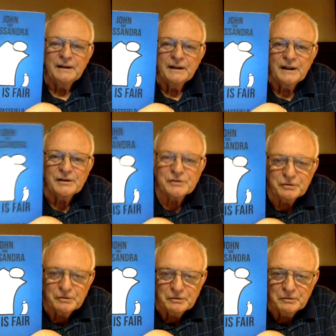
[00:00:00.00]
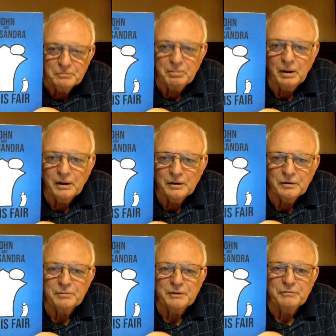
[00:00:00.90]
That's uh,
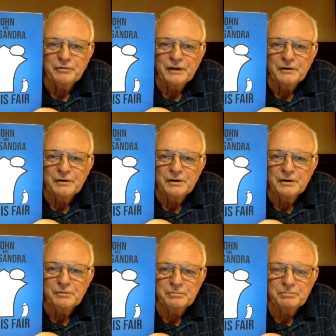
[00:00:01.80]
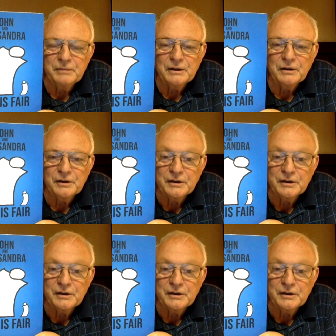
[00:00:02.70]
Apollo, the big fellow in the middle,